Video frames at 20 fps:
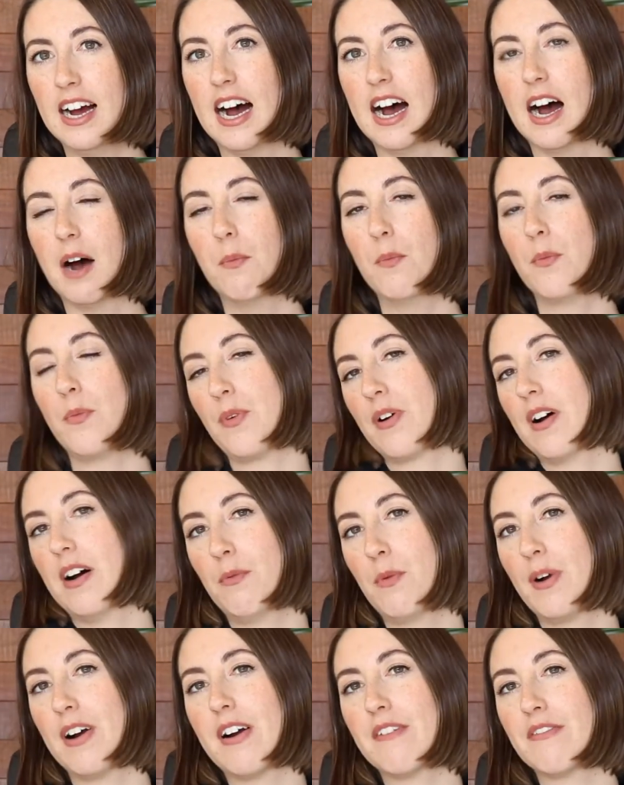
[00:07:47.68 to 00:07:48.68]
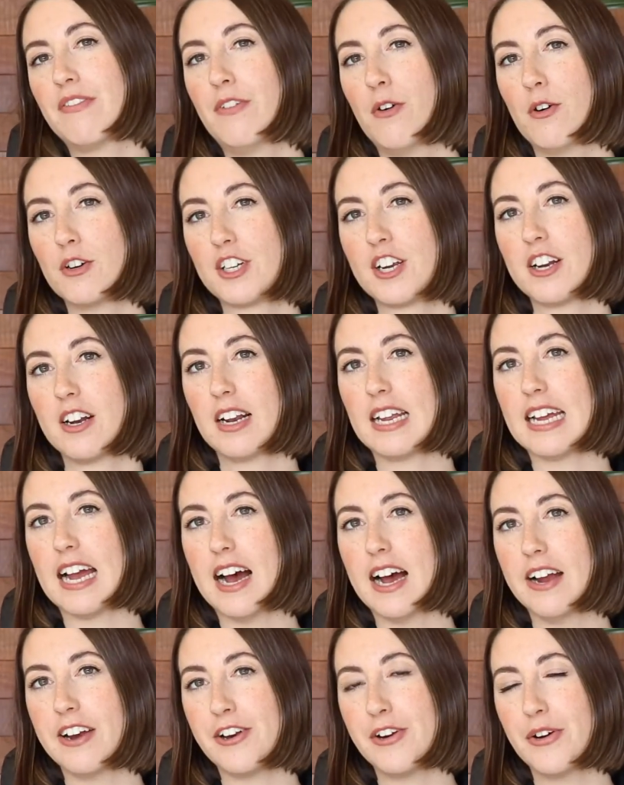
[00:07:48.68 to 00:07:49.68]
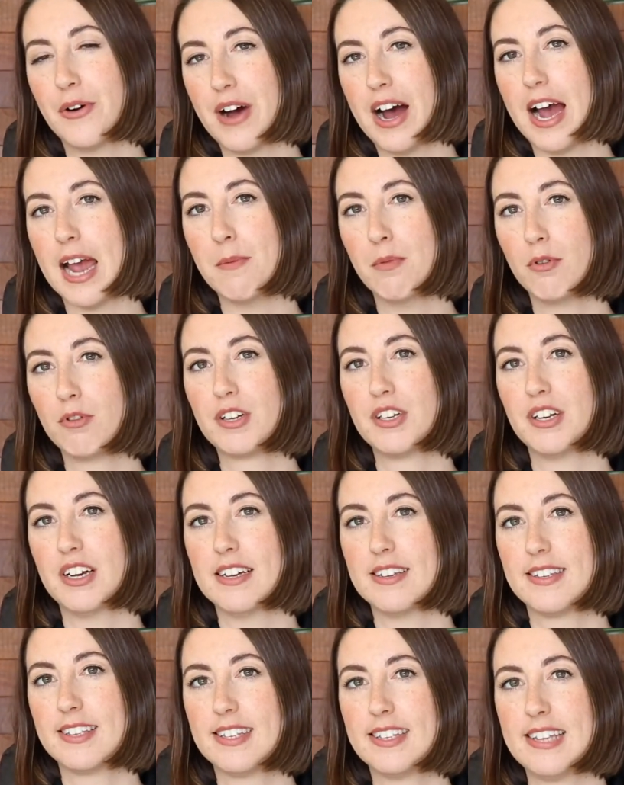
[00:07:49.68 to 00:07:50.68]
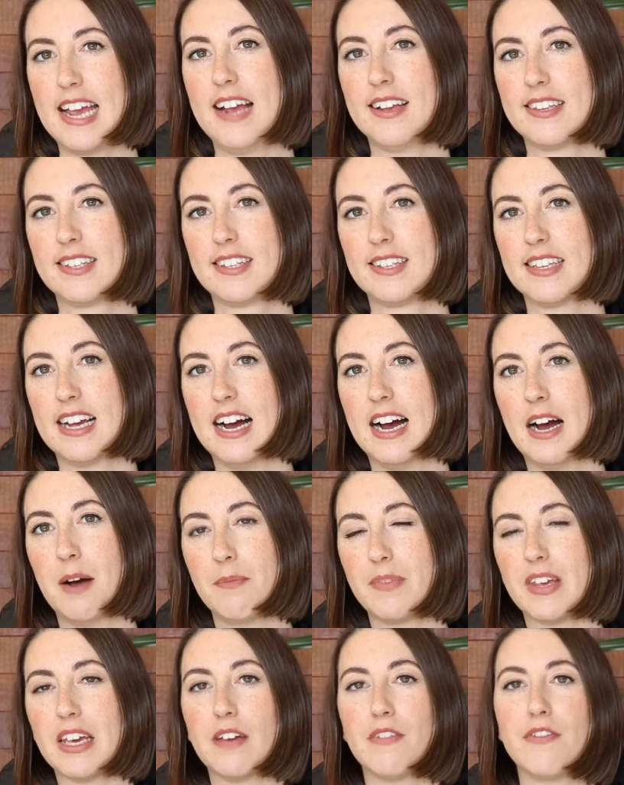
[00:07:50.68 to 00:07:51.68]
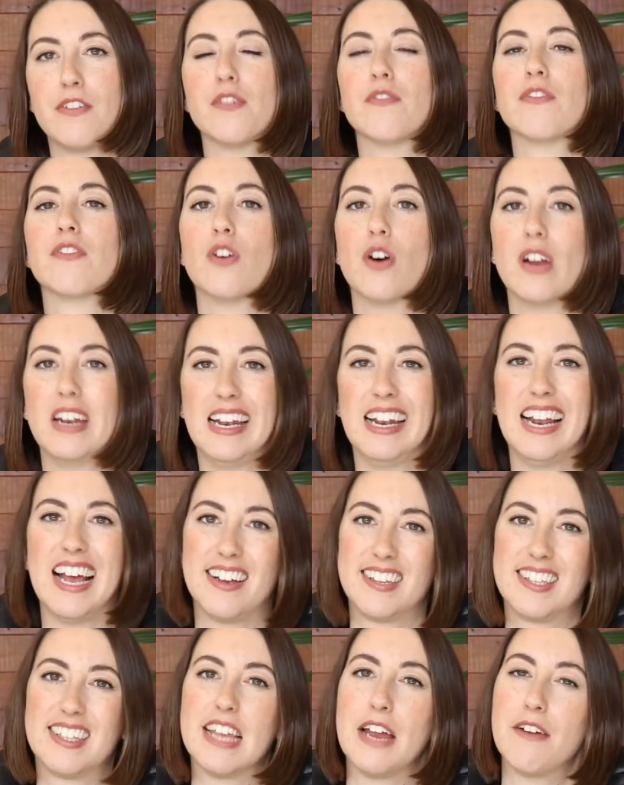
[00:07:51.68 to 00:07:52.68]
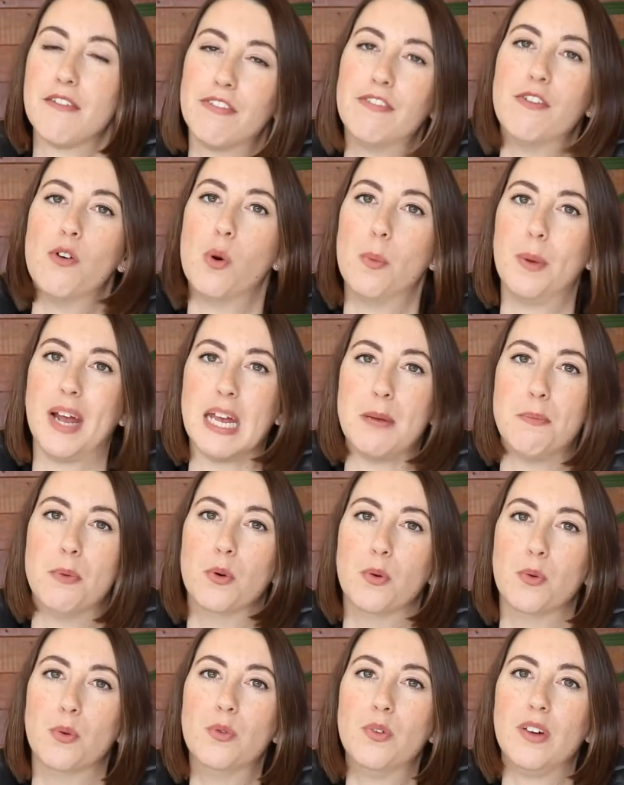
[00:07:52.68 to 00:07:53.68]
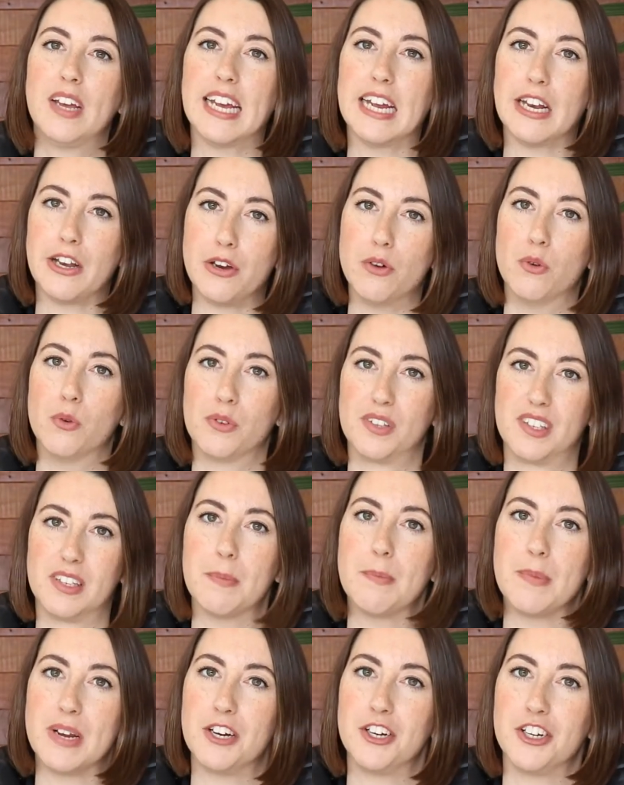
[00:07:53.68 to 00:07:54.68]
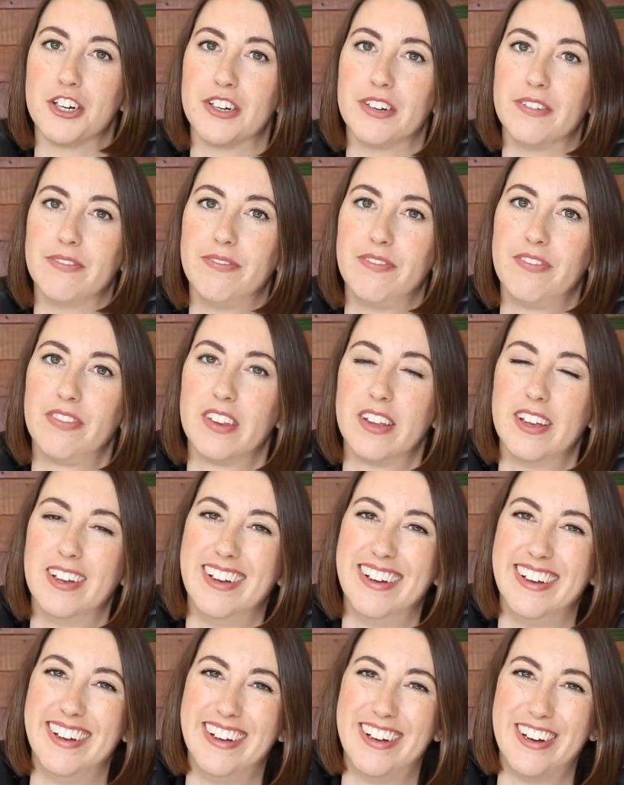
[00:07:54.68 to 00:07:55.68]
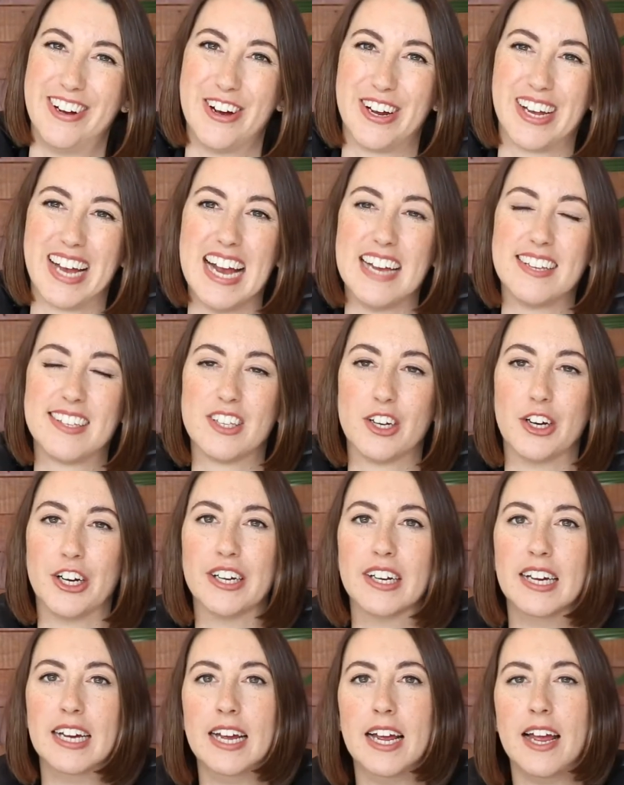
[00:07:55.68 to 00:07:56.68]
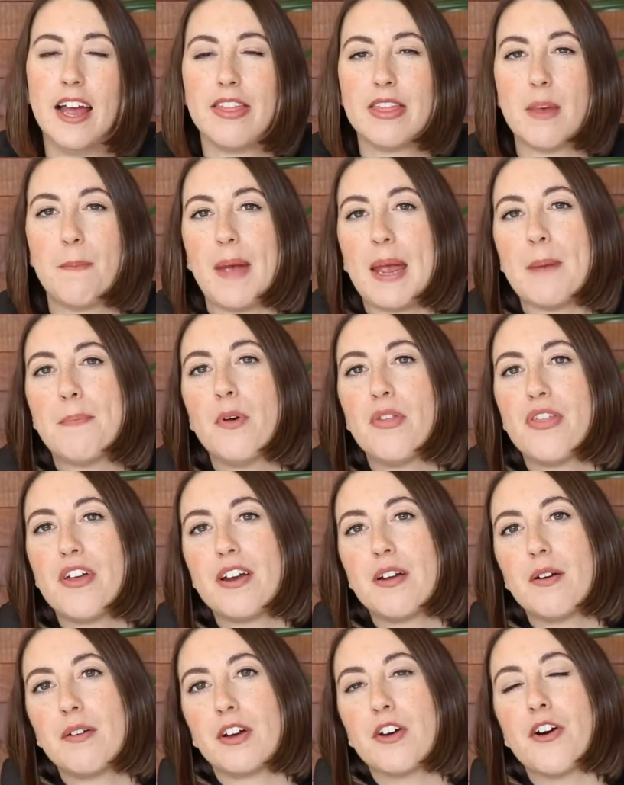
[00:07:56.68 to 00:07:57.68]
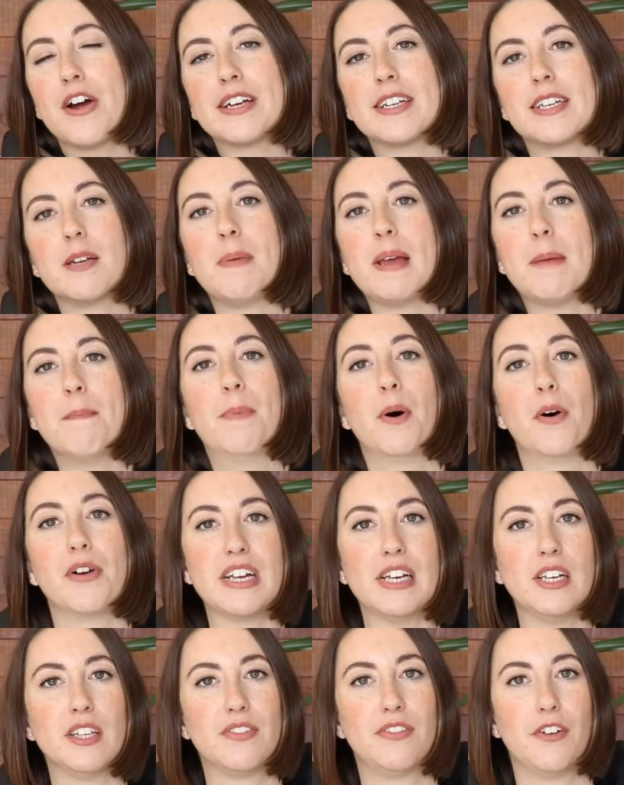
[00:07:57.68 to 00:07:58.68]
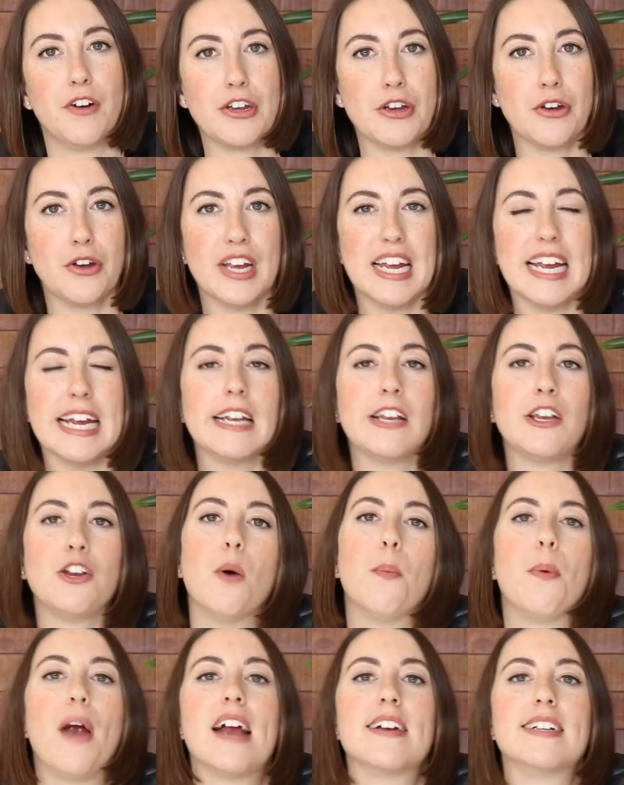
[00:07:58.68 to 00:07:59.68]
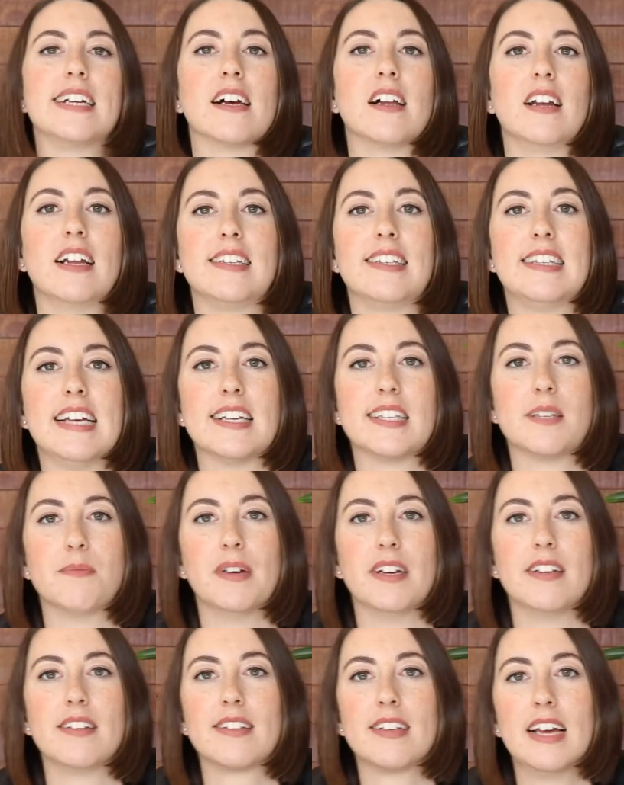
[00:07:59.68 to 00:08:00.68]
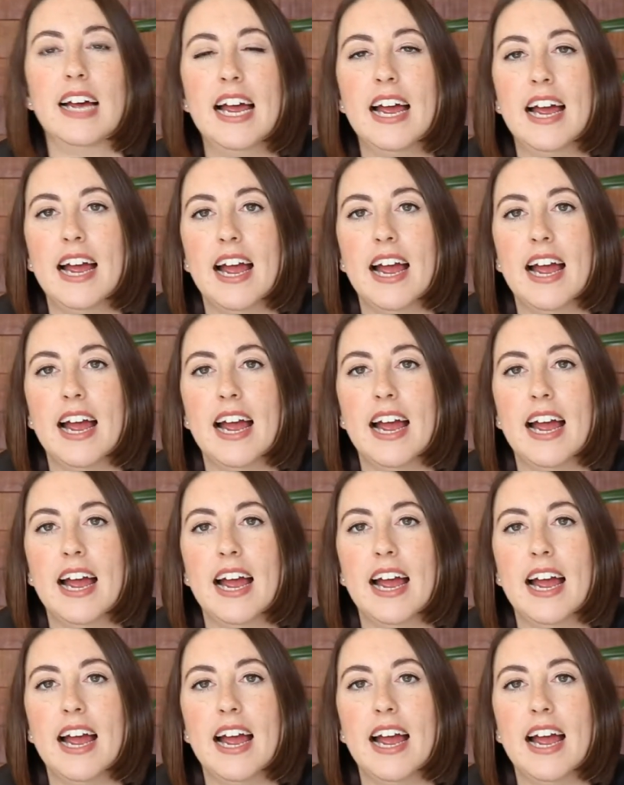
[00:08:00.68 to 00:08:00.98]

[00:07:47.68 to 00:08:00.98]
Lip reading: We're unfortunately not able to assess if you've got less than 4 people in your submission. Okay, so the people that are going to be bodies for you in your practical assessments,